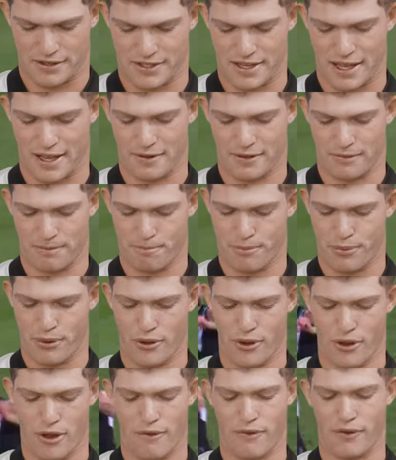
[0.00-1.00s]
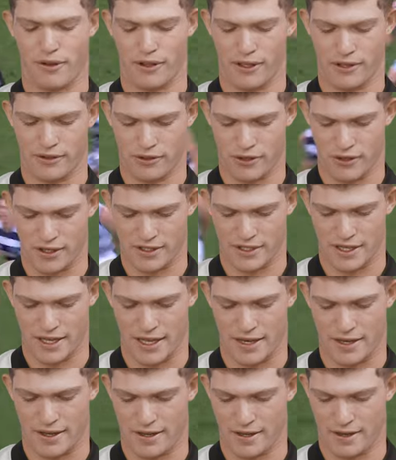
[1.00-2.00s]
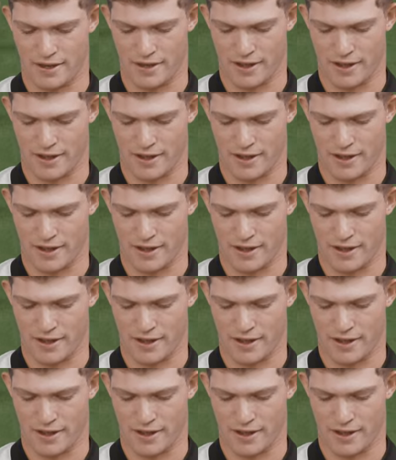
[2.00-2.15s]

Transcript: sat perfectly on Toddy's head.